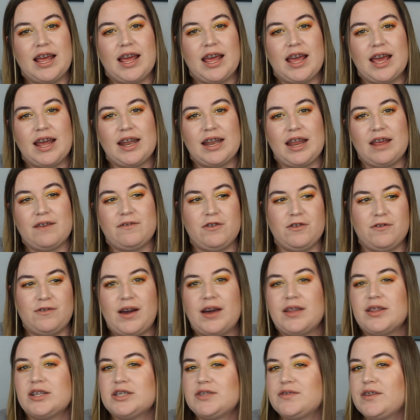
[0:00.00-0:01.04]
and if you
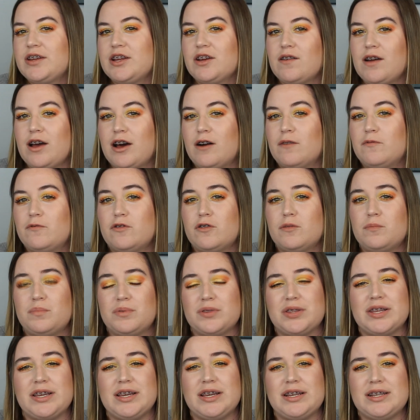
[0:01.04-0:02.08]
found this video helpful,
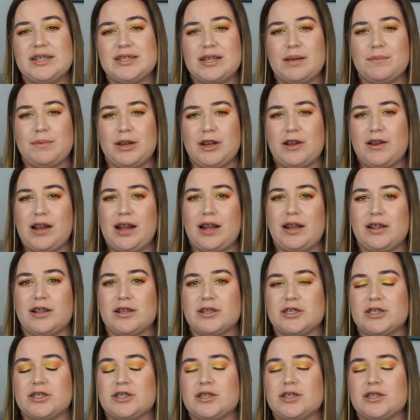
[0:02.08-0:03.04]
please let me know